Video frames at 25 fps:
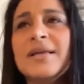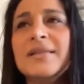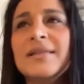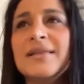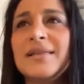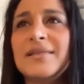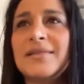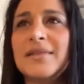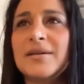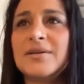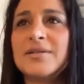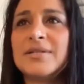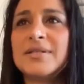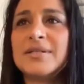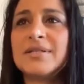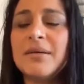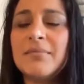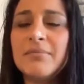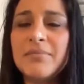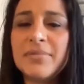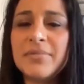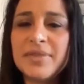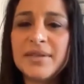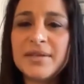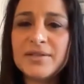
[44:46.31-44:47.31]
that there's
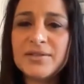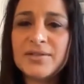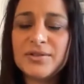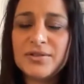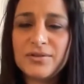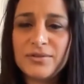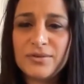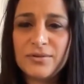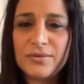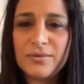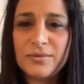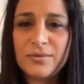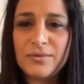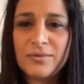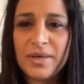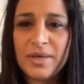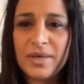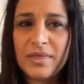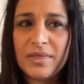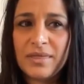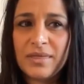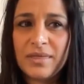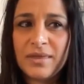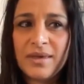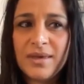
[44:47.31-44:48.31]
something to do
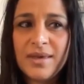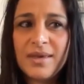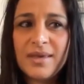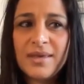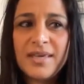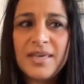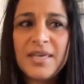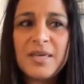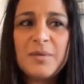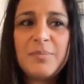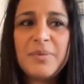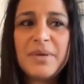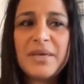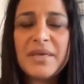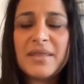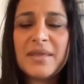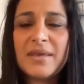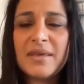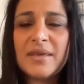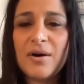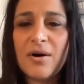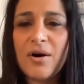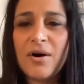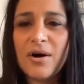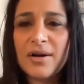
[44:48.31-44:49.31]
with keeping
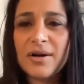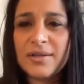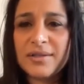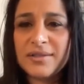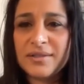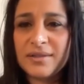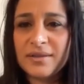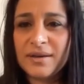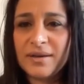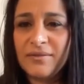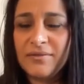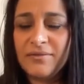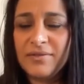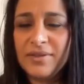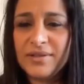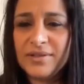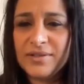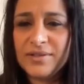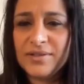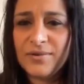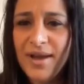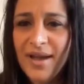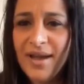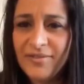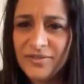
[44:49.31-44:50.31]
the art of
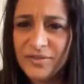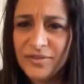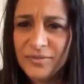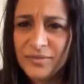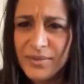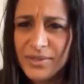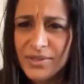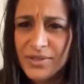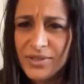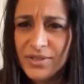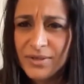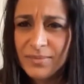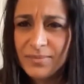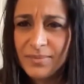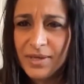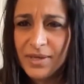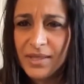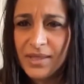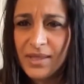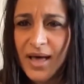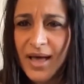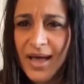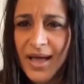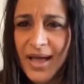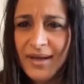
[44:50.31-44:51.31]
this craftsmanship
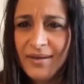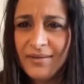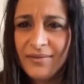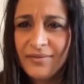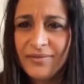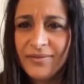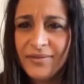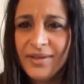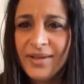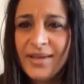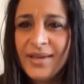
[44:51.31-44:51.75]
alive.